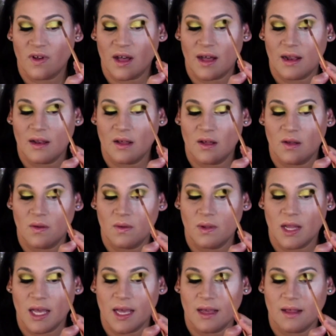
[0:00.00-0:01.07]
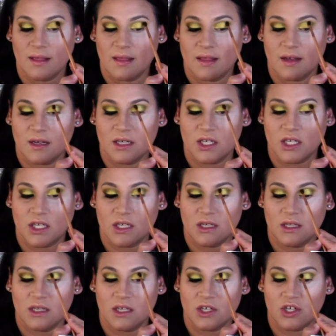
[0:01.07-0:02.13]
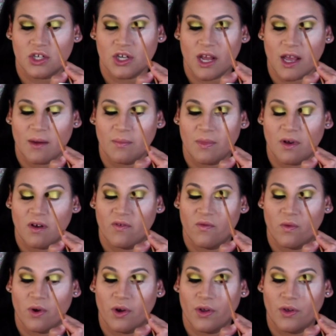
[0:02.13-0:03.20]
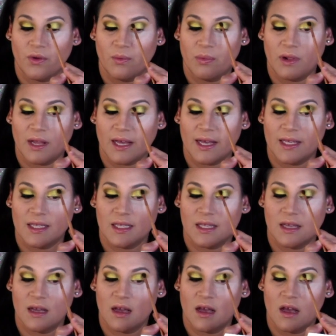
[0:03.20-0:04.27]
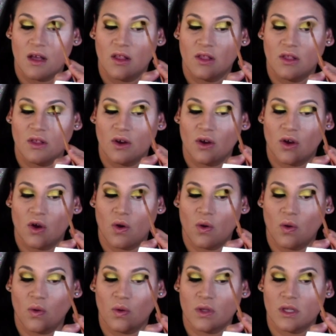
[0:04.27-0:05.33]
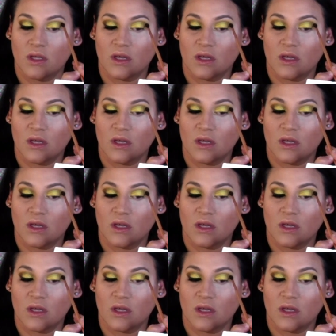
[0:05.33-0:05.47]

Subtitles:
follow like the shape of where you place the gold.